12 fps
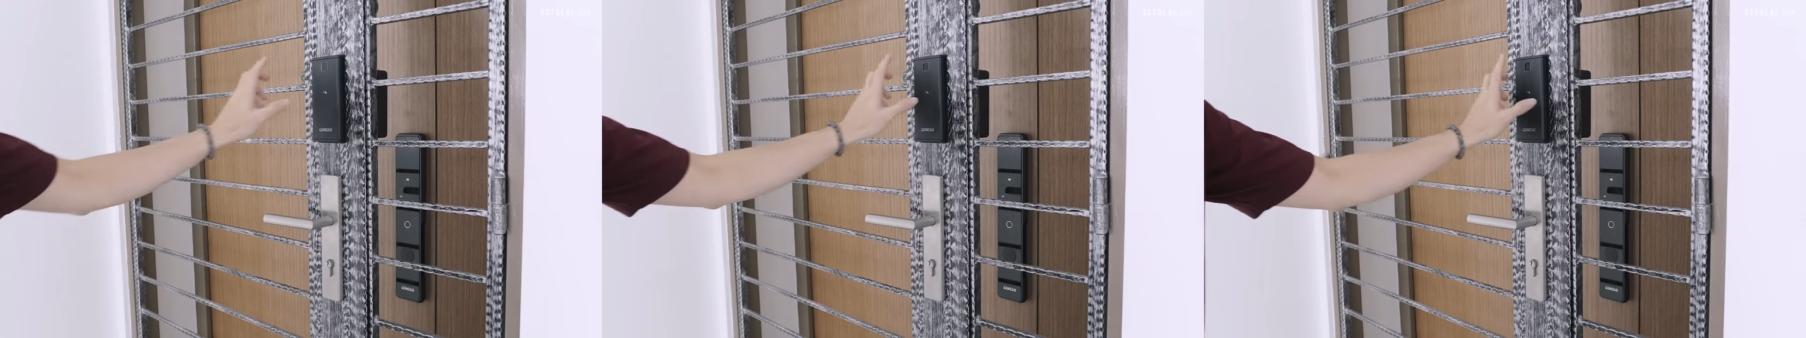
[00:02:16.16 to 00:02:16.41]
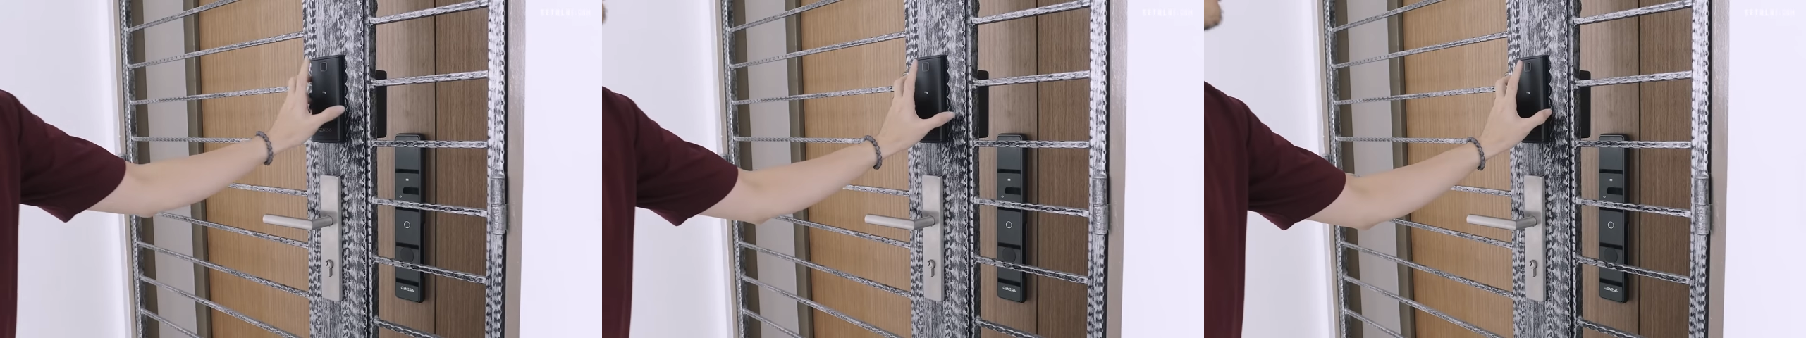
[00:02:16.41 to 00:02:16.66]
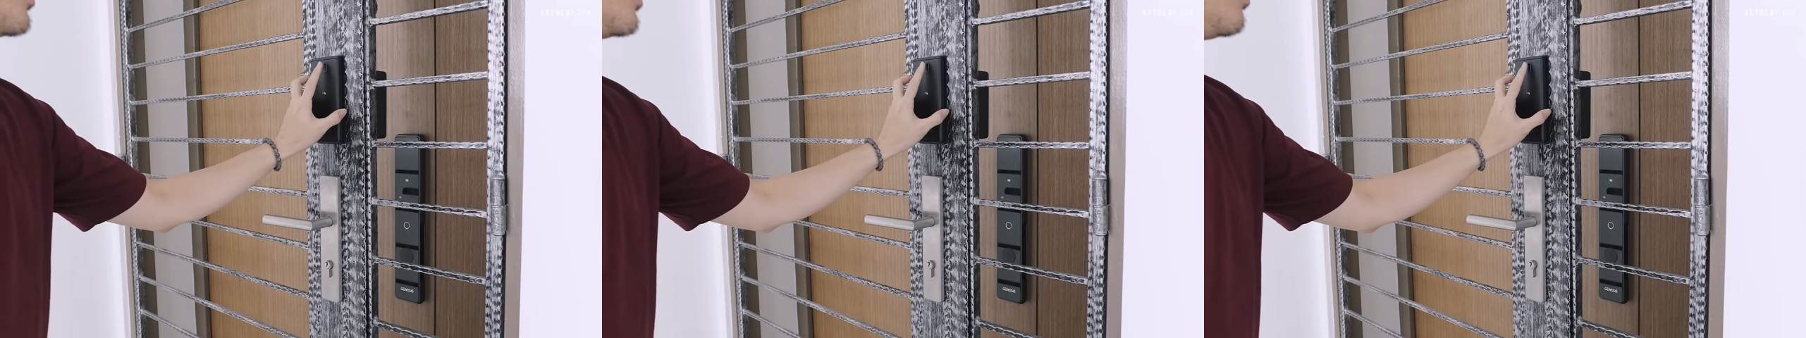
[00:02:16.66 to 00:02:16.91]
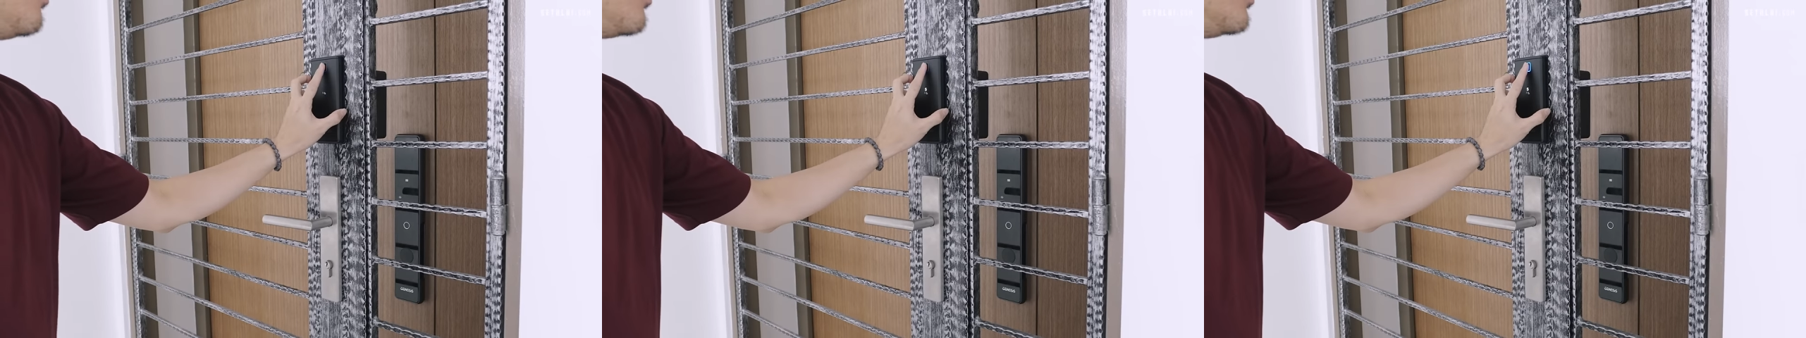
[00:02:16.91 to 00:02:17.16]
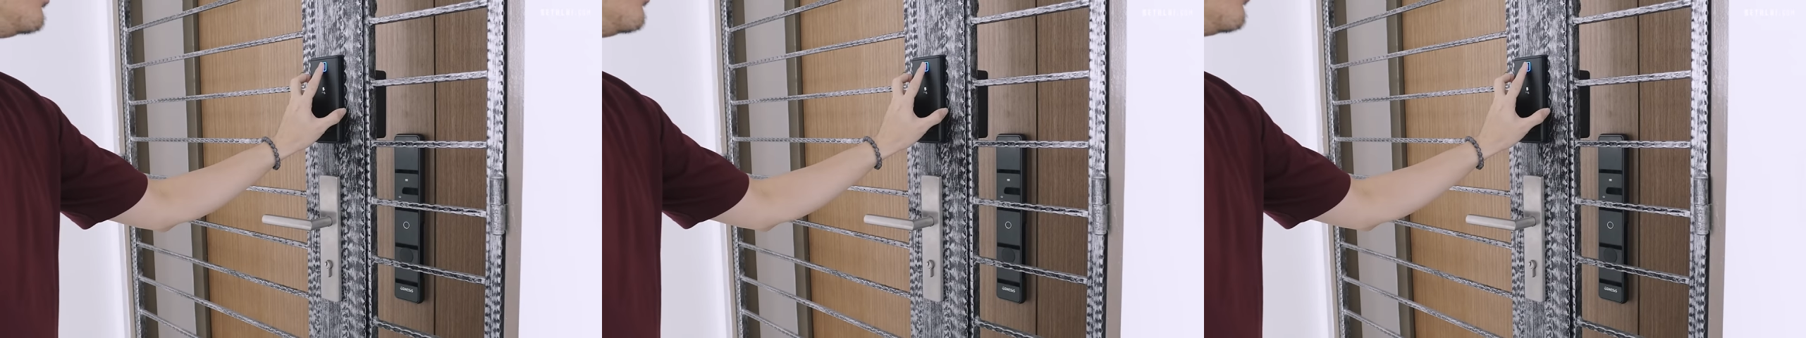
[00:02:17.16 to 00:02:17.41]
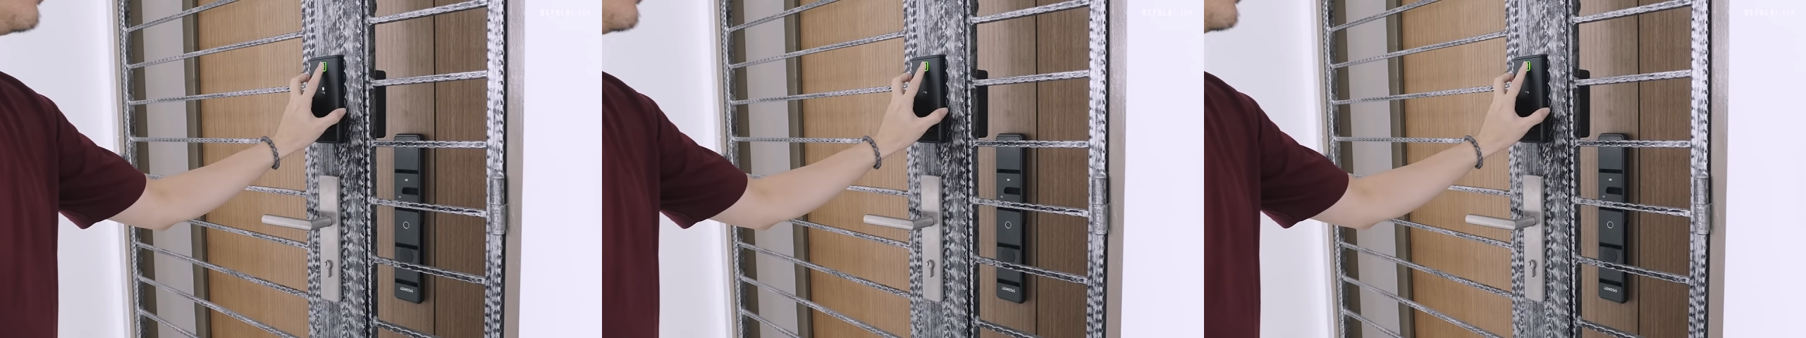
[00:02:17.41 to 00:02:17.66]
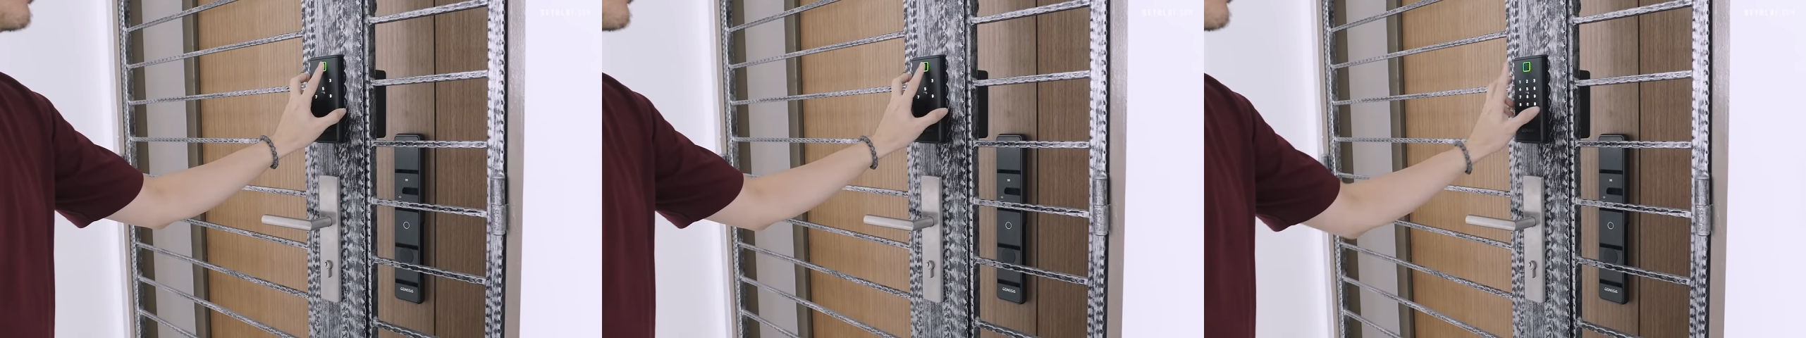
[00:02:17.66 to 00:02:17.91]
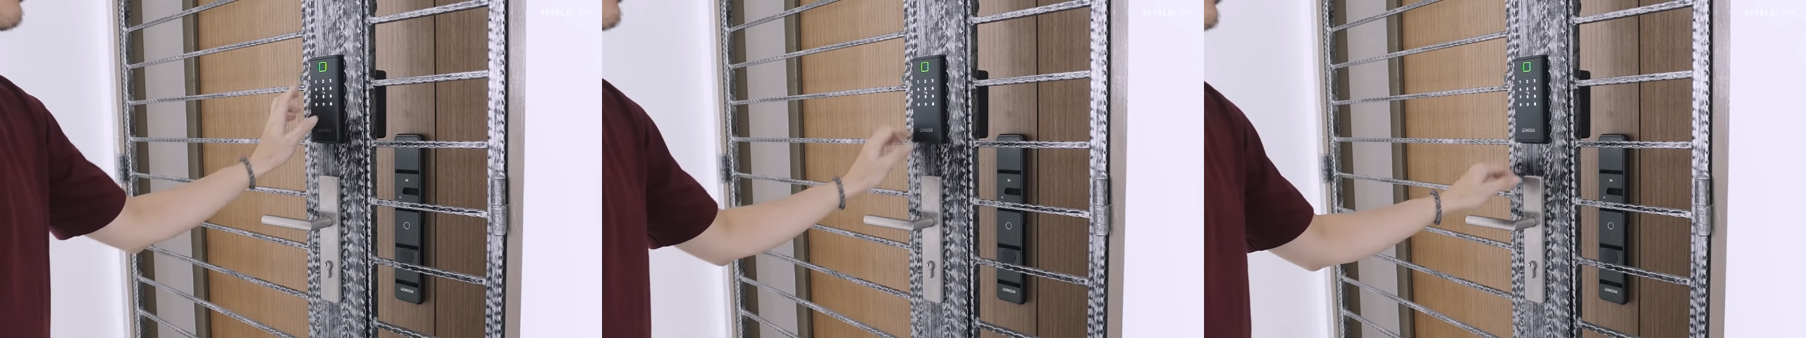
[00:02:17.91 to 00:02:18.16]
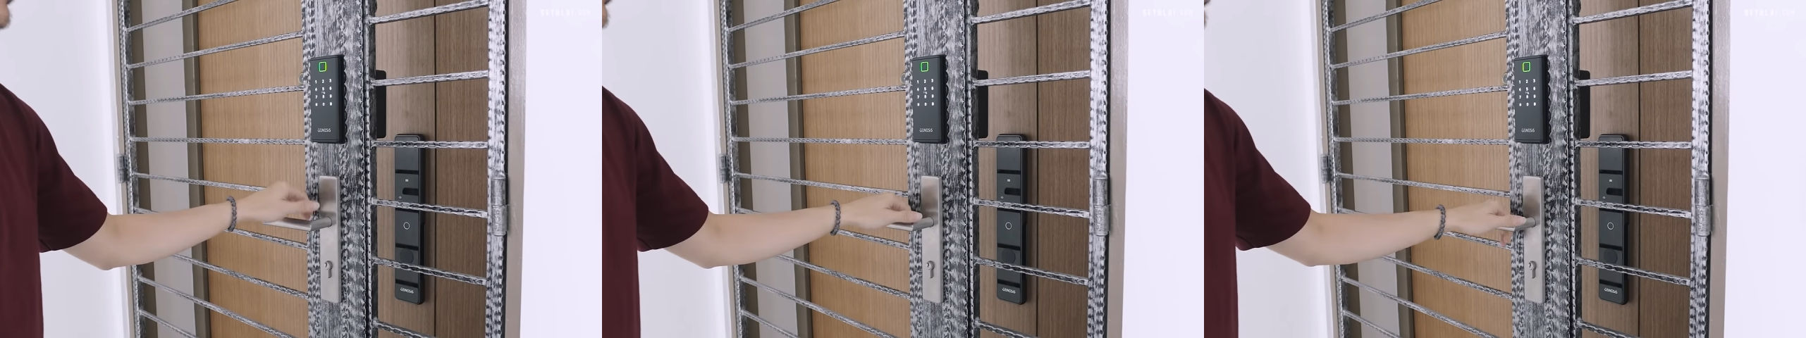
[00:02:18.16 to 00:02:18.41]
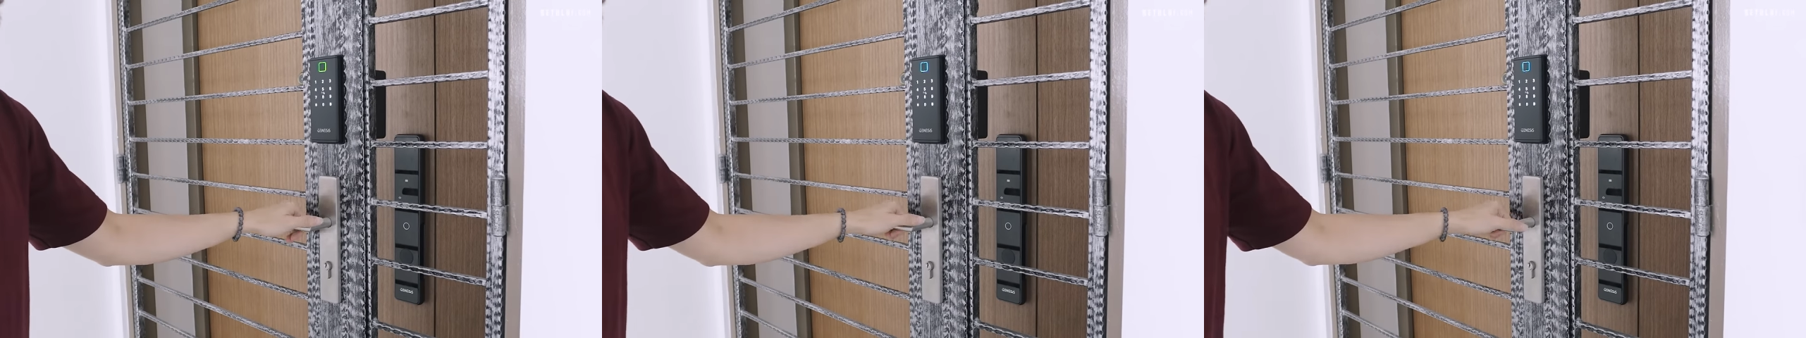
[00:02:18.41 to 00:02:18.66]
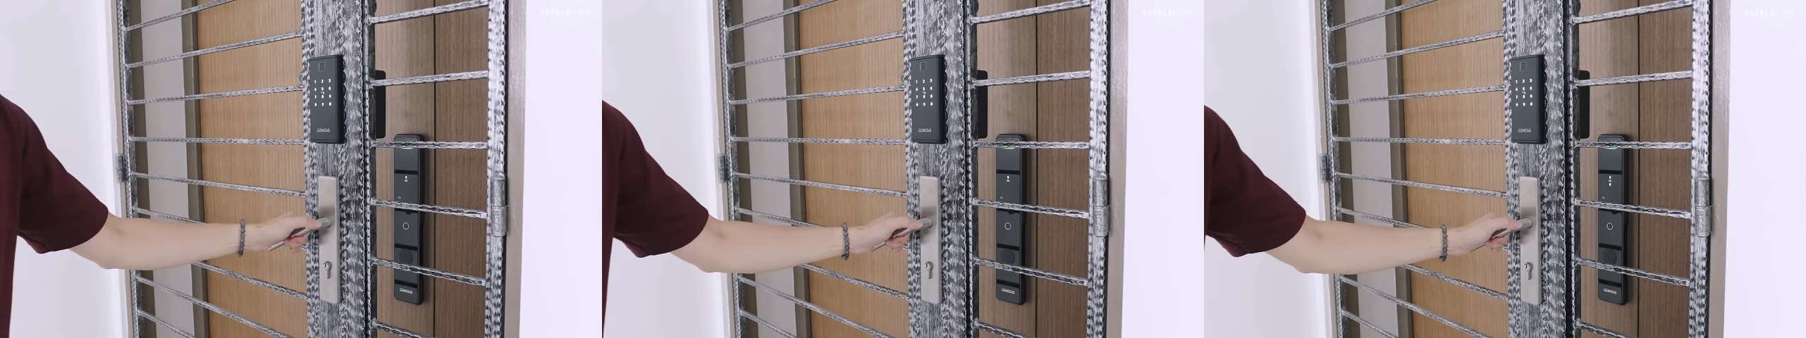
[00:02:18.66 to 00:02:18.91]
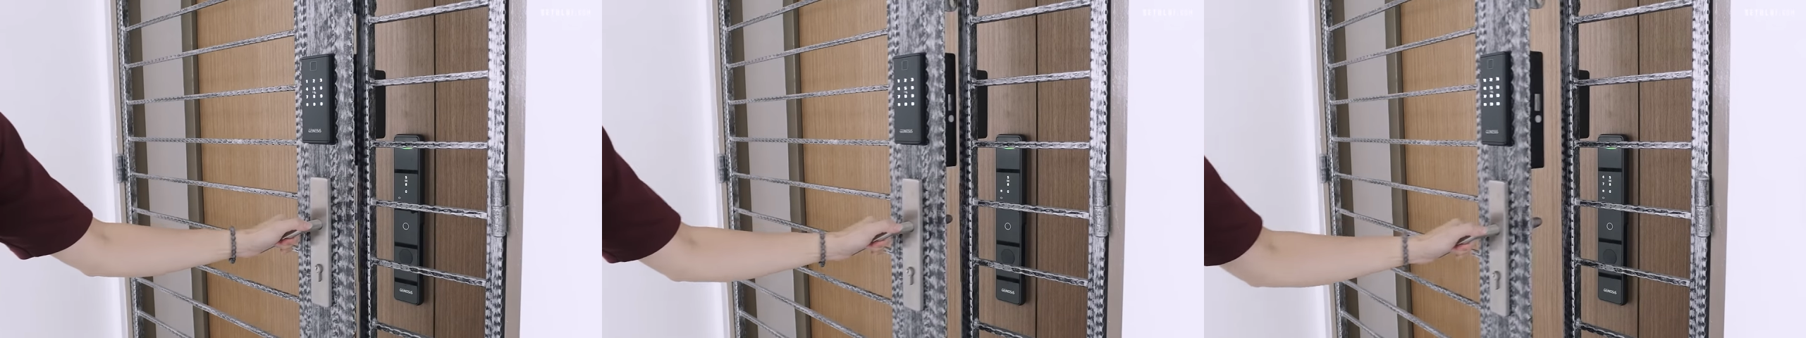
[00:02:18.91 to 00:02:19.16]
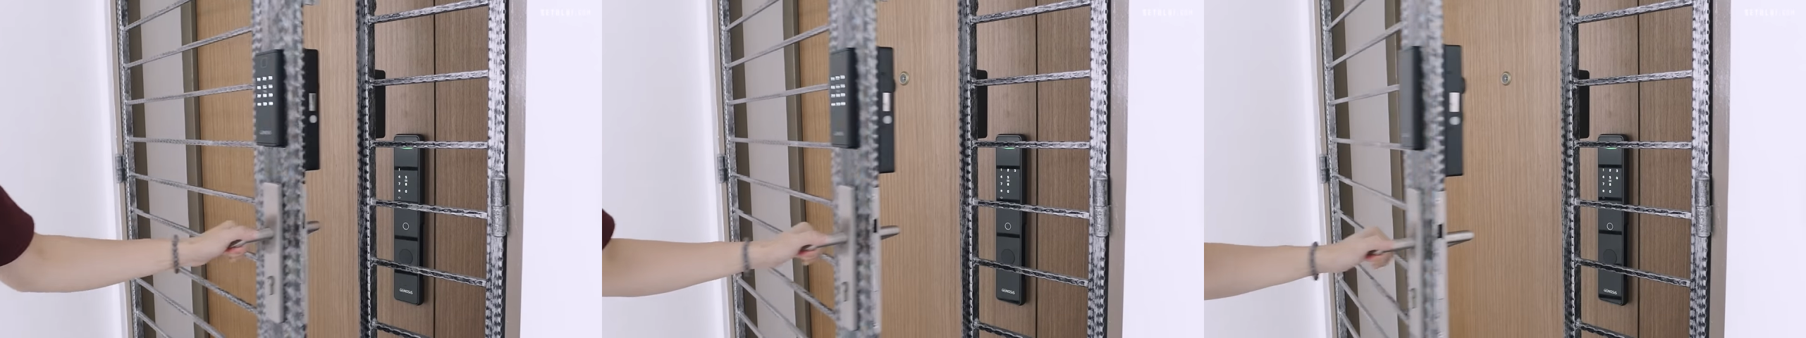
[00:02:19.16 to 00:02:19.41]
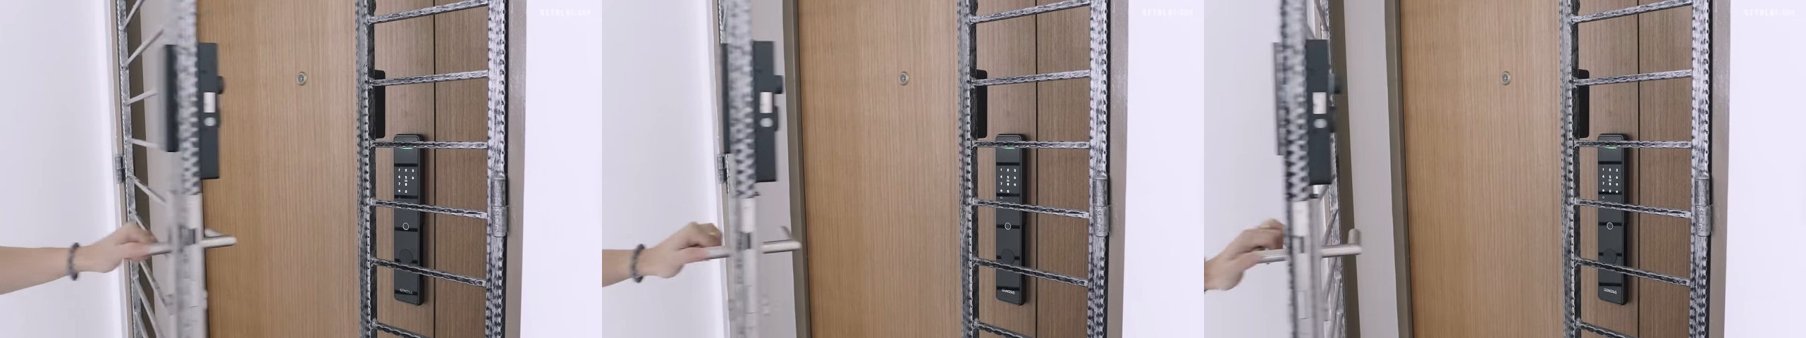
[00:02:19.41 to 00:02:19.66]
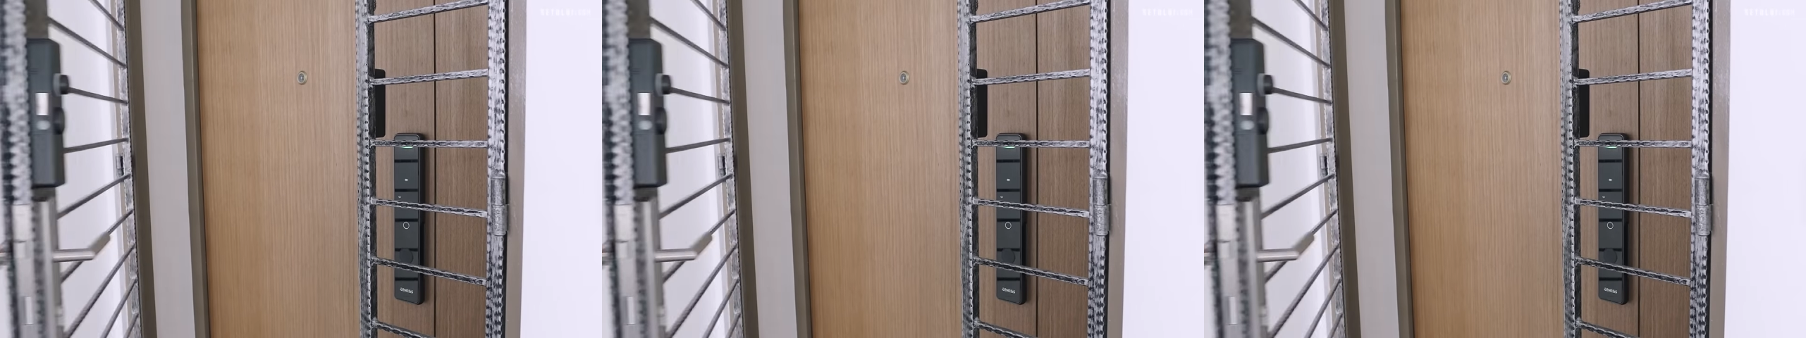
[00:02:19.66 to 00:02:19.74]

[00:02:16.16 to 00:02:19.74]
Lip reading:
Nobody's mouth can be seen.